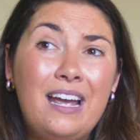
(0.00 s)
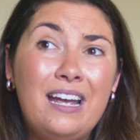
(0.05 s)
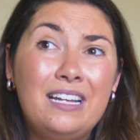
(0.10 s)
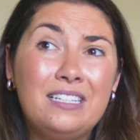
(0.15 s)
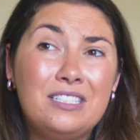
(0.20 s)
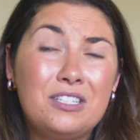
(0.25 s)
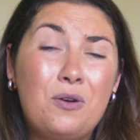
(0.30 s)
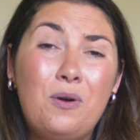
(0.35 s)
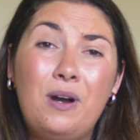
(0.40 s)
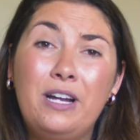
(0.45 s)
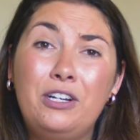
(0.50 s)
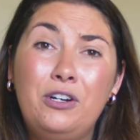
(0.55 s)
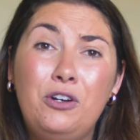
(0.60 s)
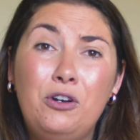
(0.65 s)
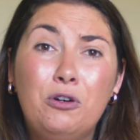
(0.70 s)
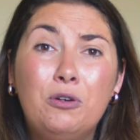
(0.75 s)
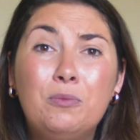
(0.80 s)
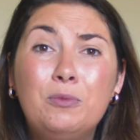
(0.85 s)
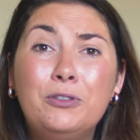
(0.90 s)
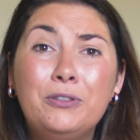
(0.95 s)
It's quite a
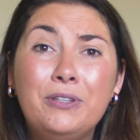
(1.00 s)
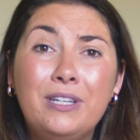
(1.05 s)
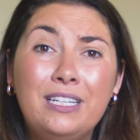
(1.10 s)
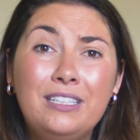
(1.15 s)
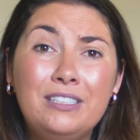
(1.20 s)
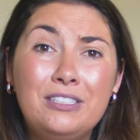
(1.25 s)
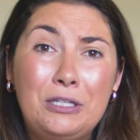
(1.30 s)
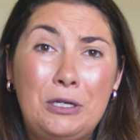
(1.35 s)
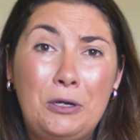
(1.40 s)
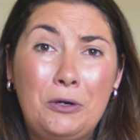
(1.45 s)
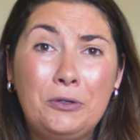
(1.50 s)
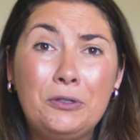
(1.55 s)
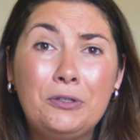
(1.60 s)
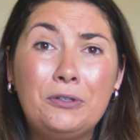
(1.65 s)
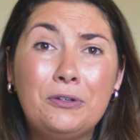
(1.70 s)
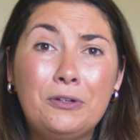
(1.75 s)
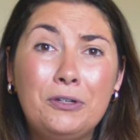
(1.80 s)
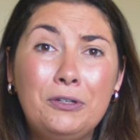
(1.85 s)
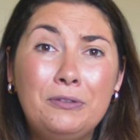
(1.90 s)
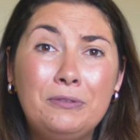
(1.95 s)
normal thing to go
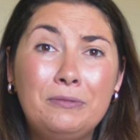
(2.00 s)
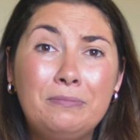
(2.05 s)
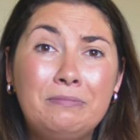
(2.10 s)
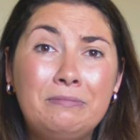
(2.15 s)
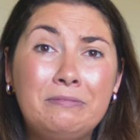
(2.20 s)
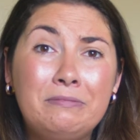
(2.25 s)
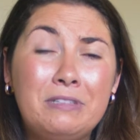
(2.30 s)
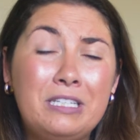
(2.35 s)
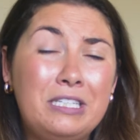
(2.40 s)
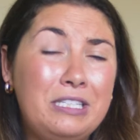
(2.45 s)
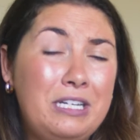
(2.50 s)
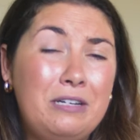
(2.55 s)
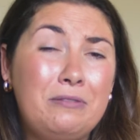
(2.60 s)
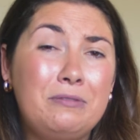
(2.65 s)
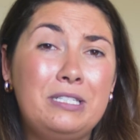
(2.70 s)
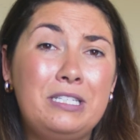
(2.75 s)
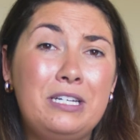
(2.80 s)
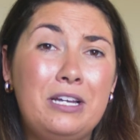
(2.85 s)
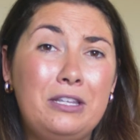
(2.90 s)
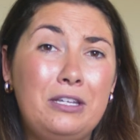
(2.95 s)
through, that there
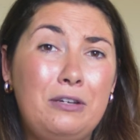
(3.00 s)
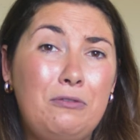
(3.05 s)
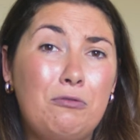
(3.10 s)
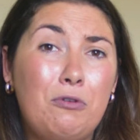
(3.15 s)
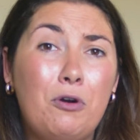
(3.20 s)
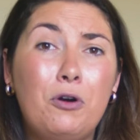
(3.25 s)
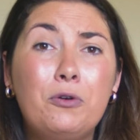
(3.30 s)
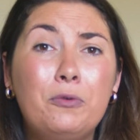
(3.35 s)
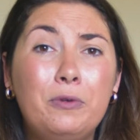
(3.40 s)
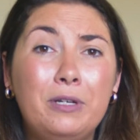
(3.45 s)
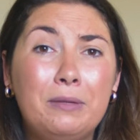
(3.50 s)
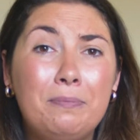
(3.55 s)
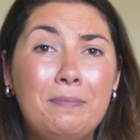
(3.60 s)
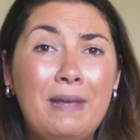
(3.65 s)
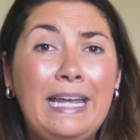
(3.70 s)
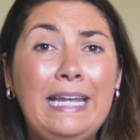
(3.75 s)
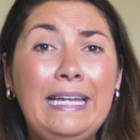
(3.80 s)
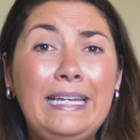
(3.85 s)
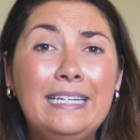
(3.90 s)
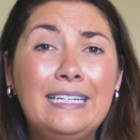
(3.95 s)
was nothing wrong with
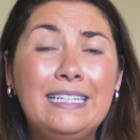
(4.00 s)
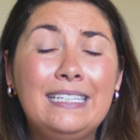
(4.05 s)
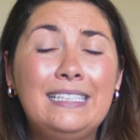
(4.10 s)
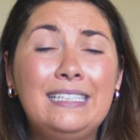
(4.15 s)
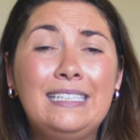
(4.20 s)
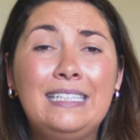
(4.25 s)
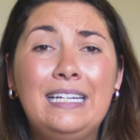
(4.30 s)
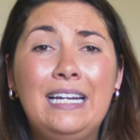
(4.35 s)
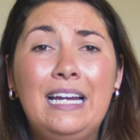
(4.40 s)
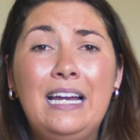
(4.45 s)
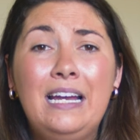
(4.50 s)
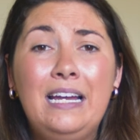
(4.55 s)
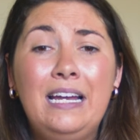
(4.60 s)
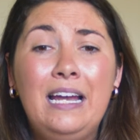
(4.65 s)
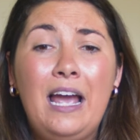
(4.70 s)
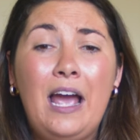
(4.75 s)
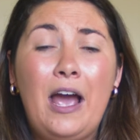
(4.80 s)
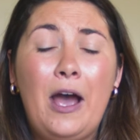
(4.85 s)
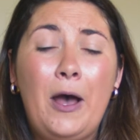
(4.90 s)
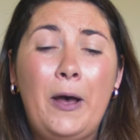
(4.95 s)
me,
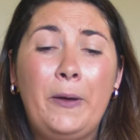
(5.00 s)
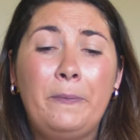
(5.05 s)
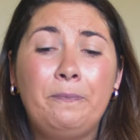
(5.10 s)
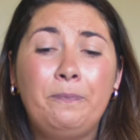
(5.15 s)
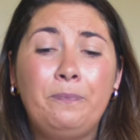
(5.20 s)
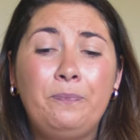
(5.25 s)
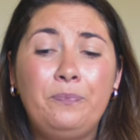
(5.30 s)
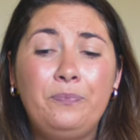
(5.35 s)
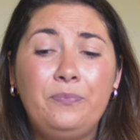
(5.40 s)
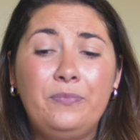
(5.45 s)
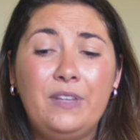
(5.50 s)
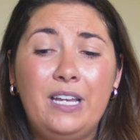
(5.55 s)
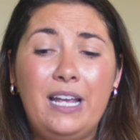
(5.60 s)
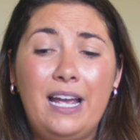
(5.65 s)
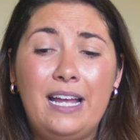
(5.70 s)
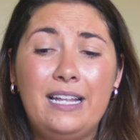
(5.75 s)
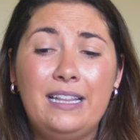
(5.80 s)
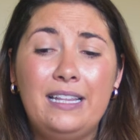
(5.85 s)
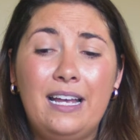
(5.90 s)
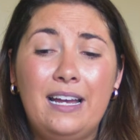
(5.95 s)

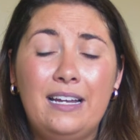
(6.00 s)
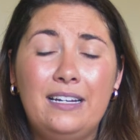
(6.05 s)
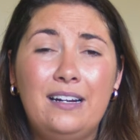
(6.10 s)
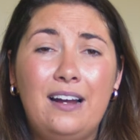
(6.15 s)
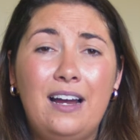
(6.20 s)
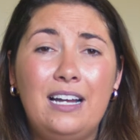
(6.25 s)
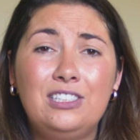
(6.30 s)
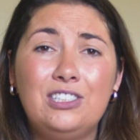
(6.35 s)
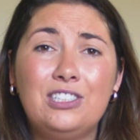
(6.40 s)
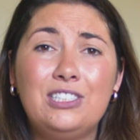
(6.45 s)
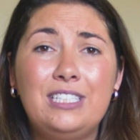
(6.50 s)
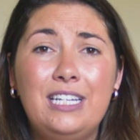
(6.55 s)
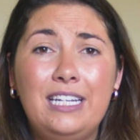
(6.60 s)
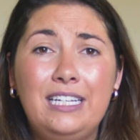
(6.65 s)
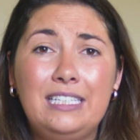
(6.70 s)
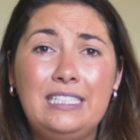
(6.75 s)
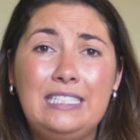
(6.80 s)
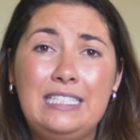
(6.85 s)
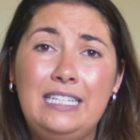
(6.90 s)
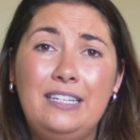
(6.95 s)
and that I just
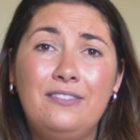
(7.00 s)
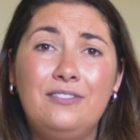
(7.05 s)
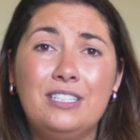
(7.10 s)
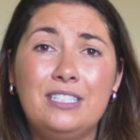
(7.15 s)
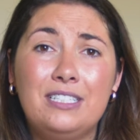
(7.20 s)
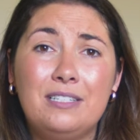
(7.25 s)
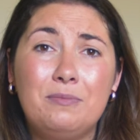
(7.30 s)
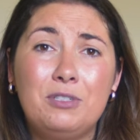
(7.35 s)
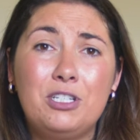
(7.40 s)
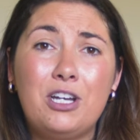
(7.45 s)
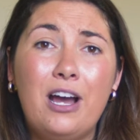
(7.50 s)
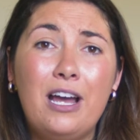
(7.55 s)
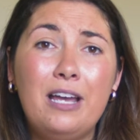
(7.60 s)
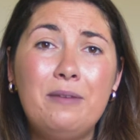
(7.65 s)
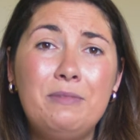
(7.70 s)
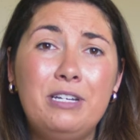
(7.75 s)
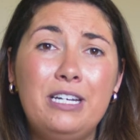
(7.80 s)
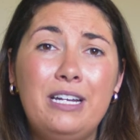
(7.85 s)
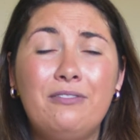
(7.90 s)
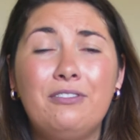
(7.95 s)
needed to give it some
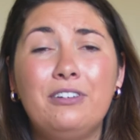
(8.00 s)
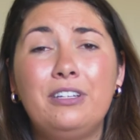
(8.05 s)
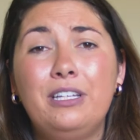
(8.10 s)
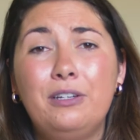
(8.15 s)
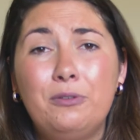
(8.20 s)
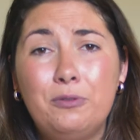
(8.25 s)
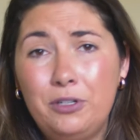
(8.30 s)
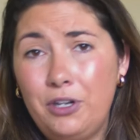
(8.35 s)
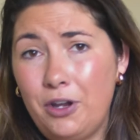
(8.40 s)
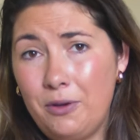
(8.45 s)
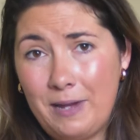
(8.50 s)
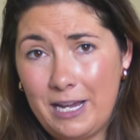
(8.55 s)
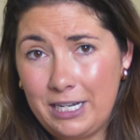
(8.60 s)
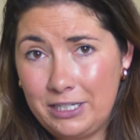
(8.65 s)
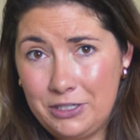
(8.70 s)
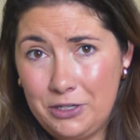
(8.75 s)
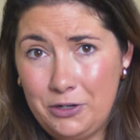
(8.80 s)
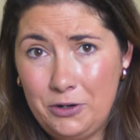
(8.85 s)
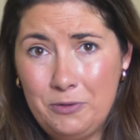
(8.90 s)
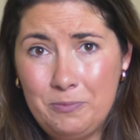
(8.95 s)
time and everything would go
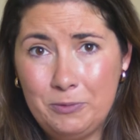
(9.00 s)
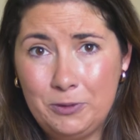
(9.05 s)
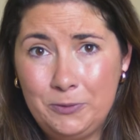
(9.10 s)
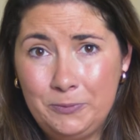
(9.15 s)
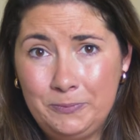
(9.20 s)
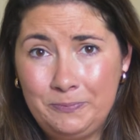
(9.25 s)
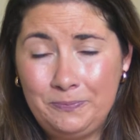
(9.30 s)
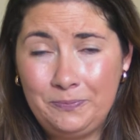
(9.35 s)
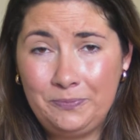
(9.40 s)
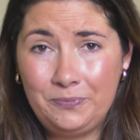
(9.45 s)
back to normal.